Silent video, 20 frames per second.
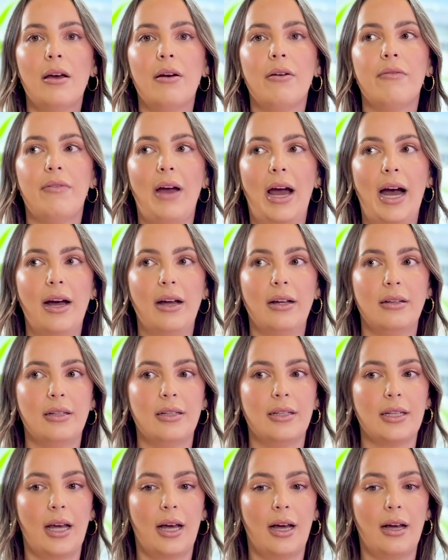
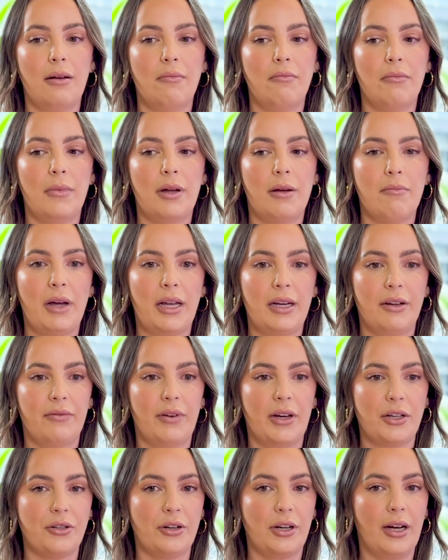found a
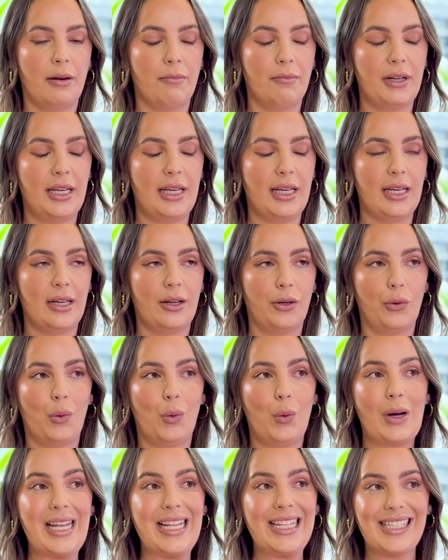manufacturing company in
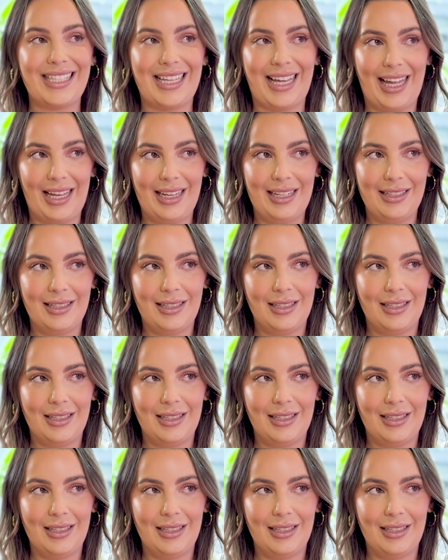Queensland.